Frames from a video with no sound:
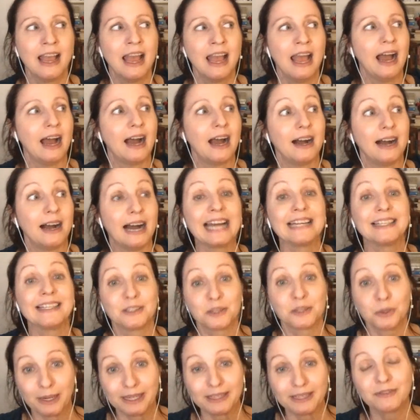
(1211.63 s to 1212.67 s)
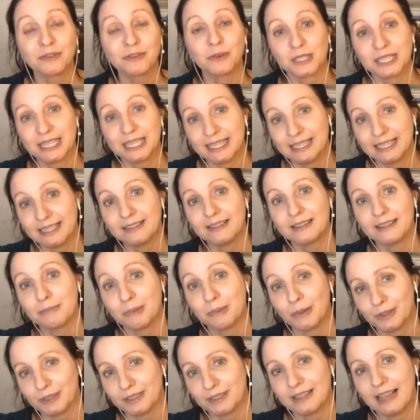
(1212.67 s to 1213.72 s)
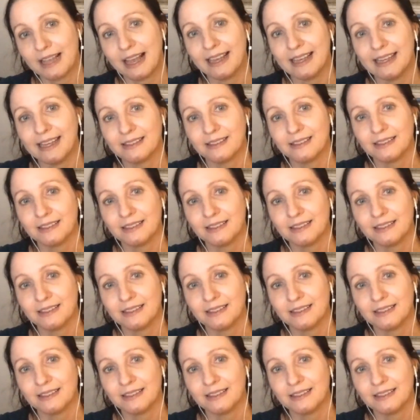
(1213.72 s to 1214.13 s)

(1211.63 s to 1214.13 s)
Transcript: uh, and in 2014 the box set hit